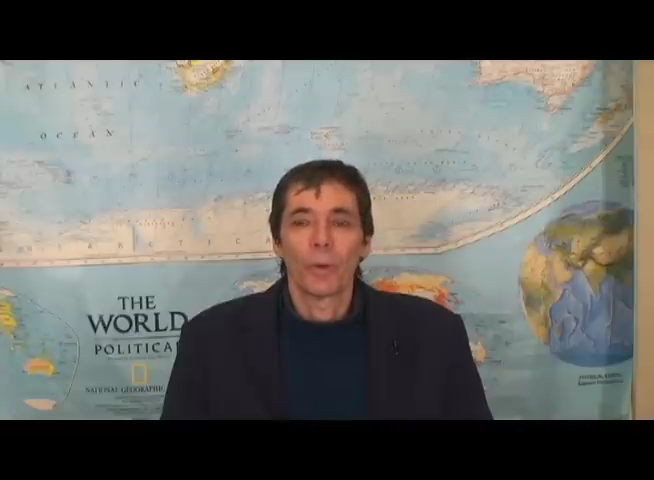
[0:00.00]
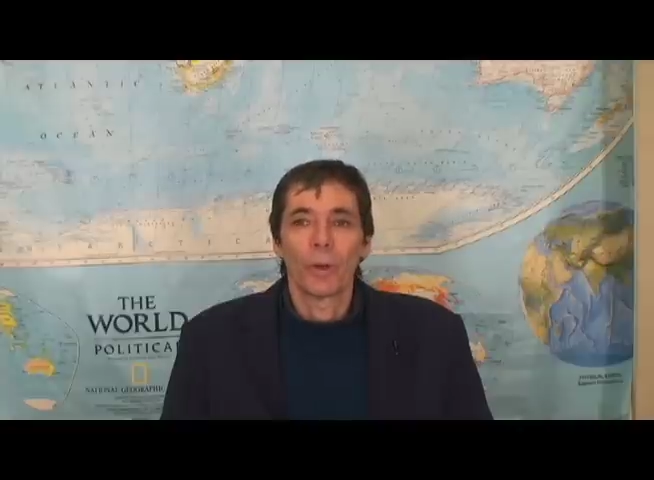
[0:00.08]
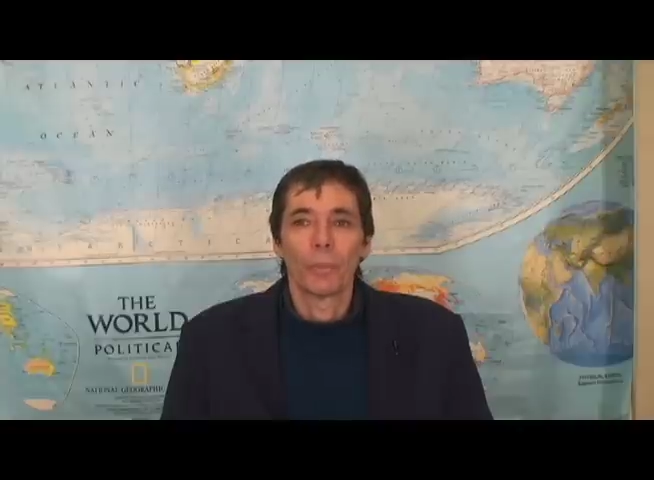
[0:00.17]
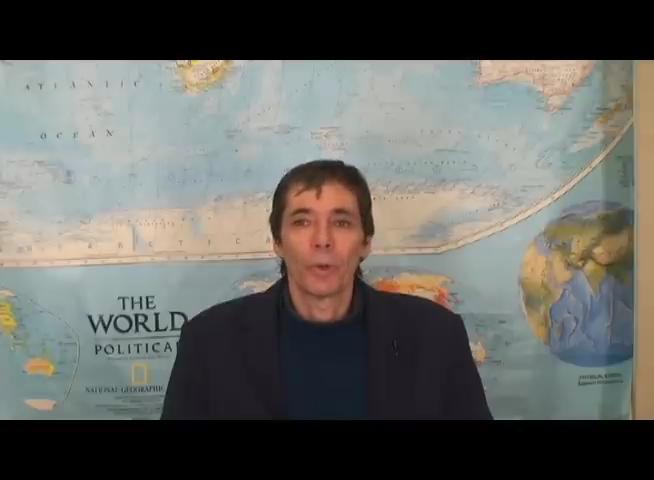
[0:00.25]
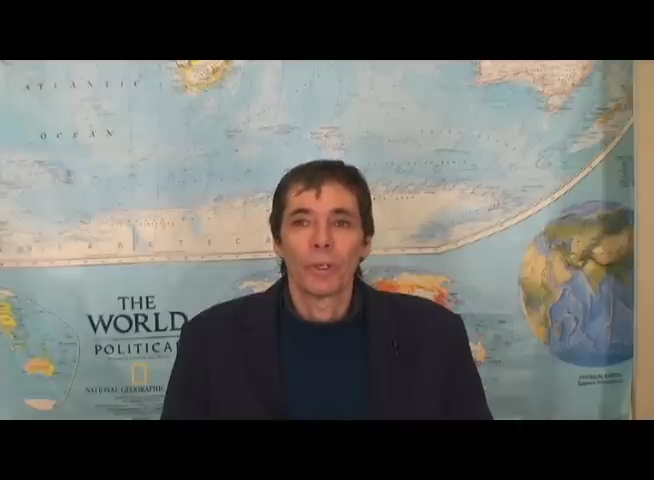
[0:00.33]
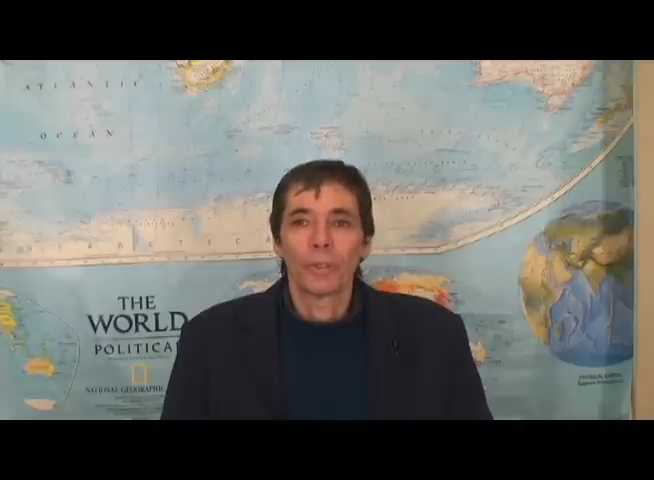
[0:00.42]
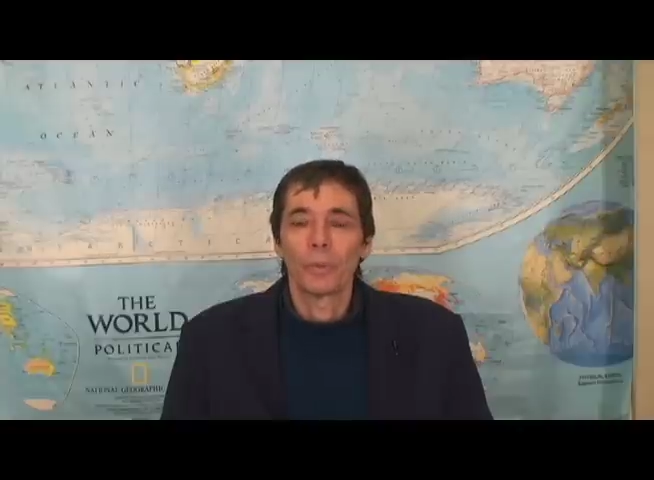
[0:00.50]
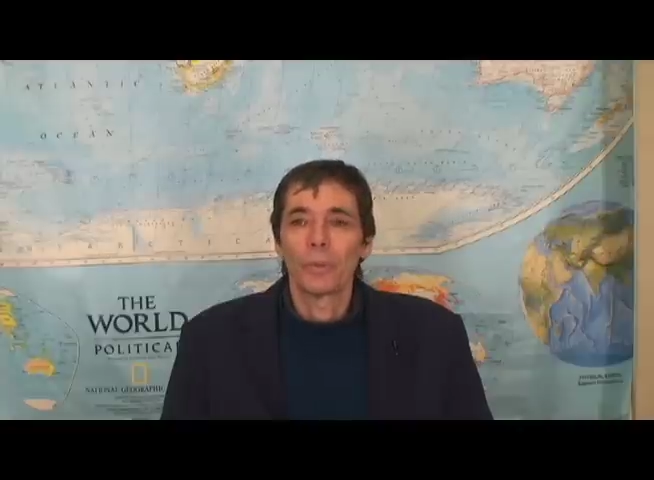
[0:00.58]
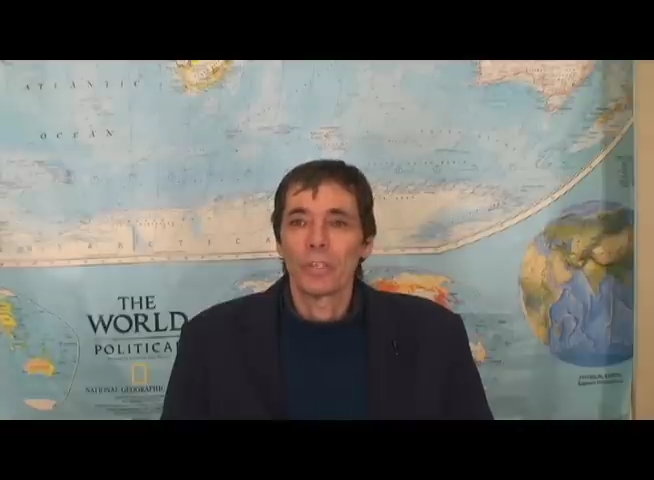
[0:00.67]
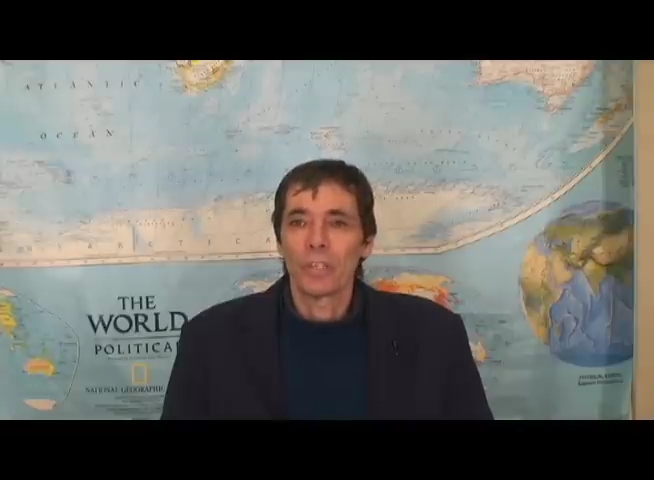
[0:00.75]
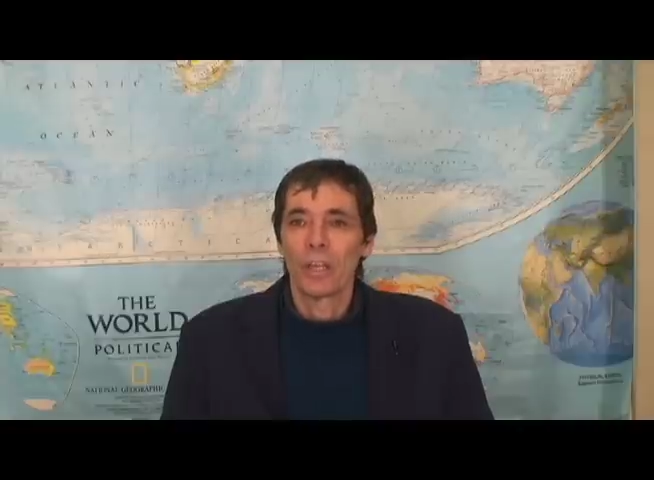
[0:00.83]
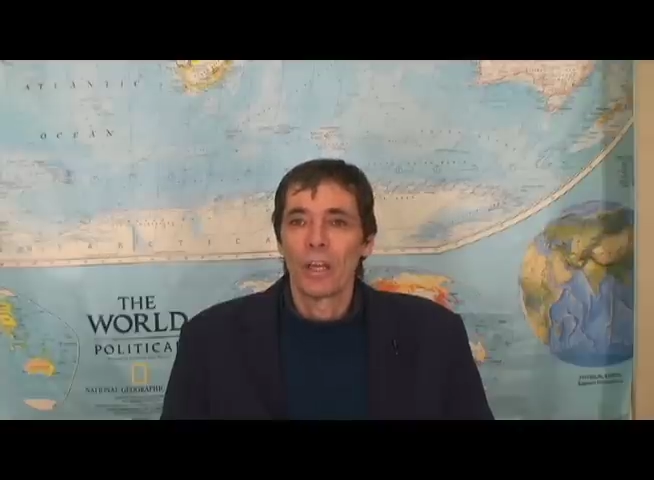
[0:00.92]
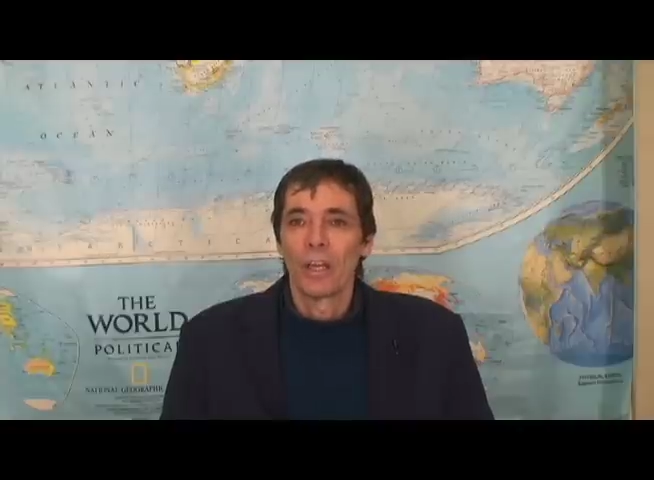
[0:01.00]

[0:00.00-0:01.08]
oil molecules,